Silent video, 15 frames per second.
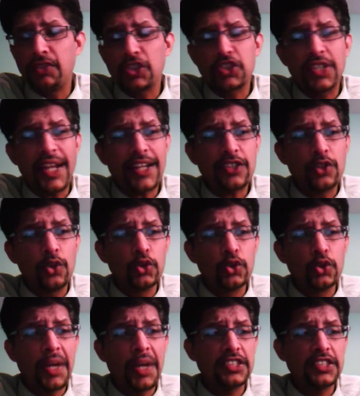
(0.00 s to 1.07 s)
let
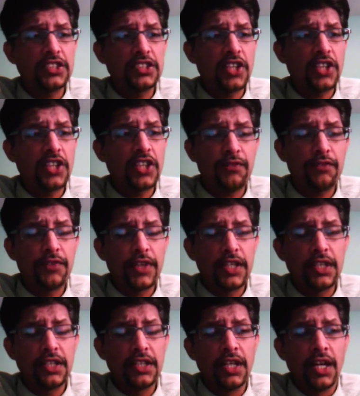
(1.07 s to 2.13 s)
loose by the South
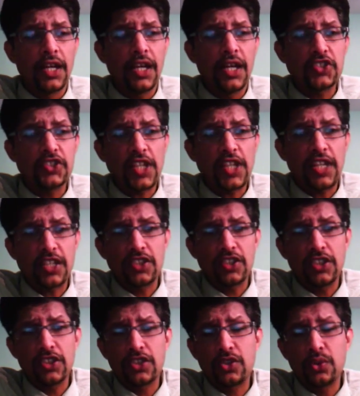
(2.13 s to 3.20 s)
African
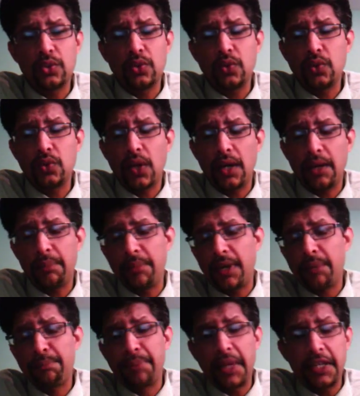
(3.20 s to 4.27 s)
selectors to
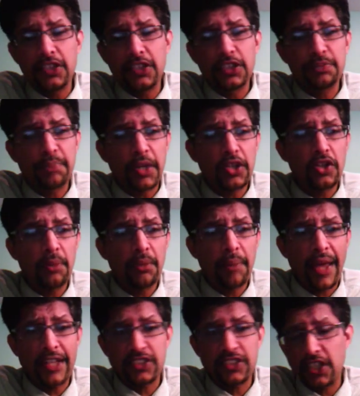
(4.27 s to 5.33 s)
play in this particular
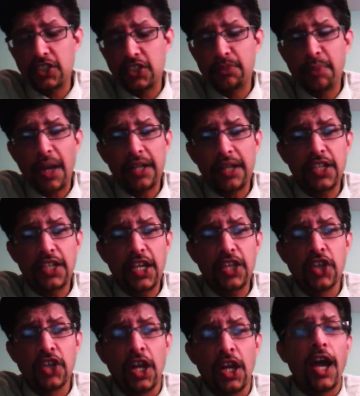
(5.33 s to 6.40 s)
match against
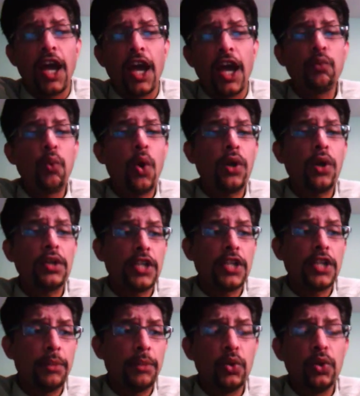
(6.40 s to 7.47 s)
Bangladesh, and what a
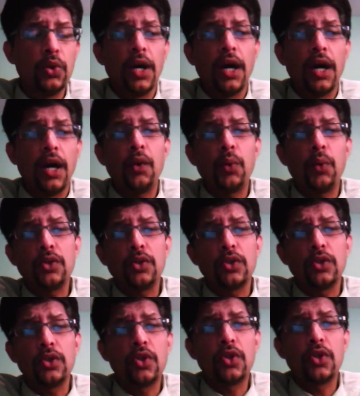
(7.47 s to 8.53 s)
debut. One
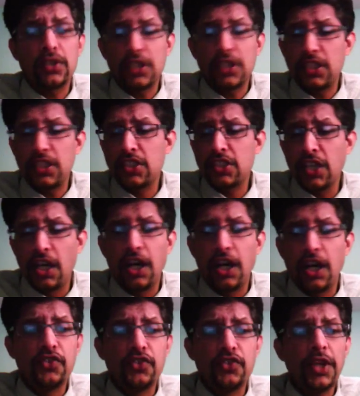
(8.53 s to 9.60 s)
could call this
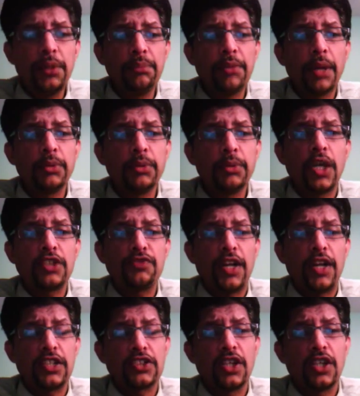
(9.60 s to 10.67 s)
a dream debut as
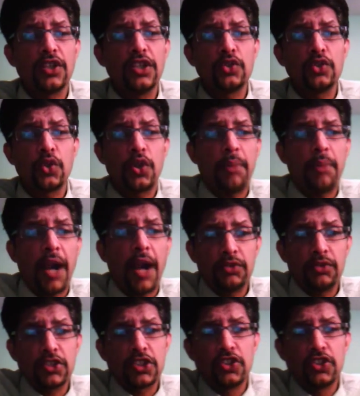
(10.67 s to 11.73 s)
far as Kagiso
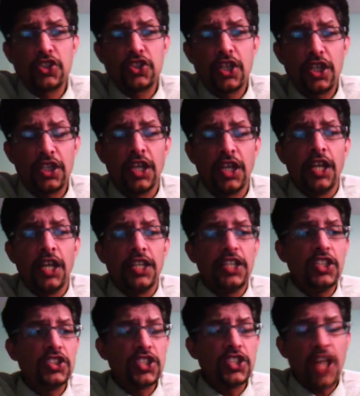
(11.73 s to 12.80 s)
Rabada was concerned.
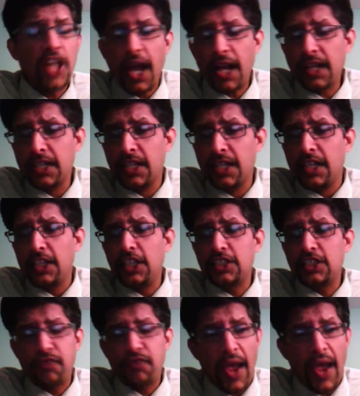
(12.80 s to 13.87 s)
He's young,
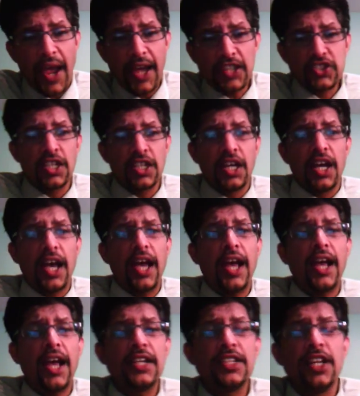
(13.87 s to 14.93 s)
he's fast,
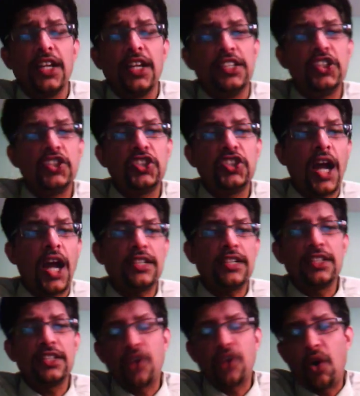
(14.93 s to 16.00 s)
and he
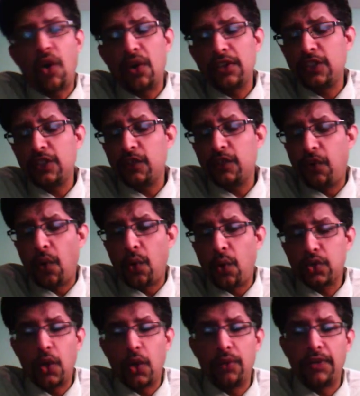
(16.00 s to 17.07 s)
started it all in the
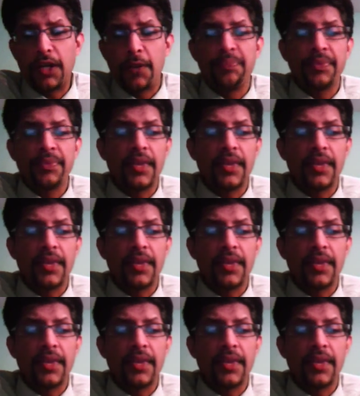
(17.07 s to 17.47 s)
4th over.